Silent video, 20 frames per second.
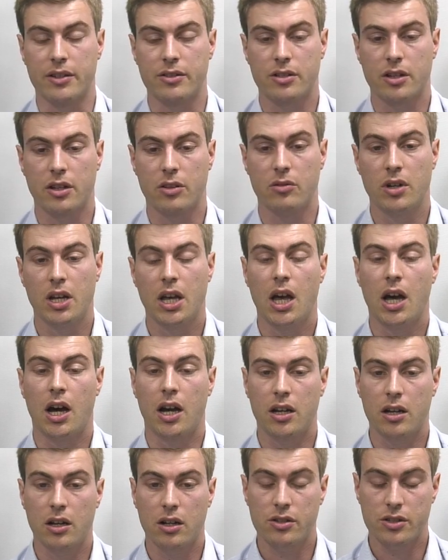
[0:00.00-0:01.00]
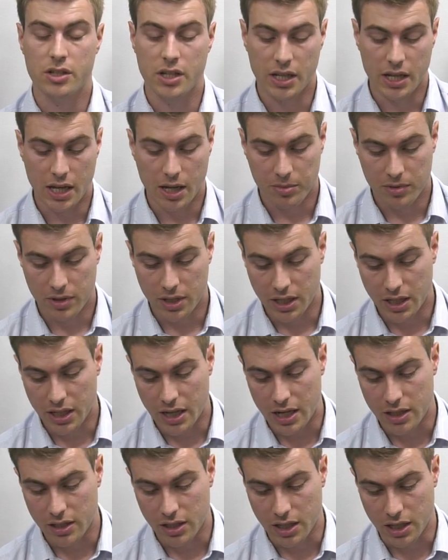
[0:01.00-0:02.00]
So I can't see it happening in
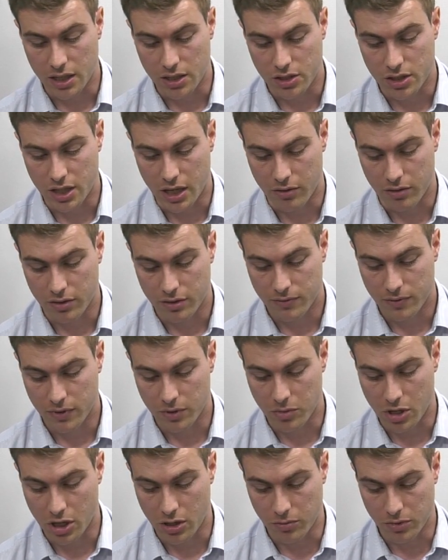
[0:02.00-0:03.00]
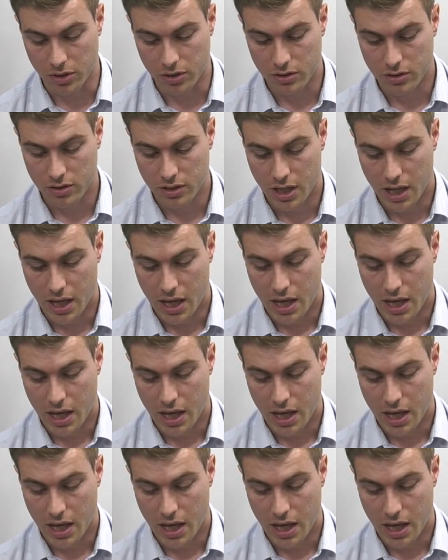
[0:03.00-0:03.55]
N gauge, Darren, for the moment.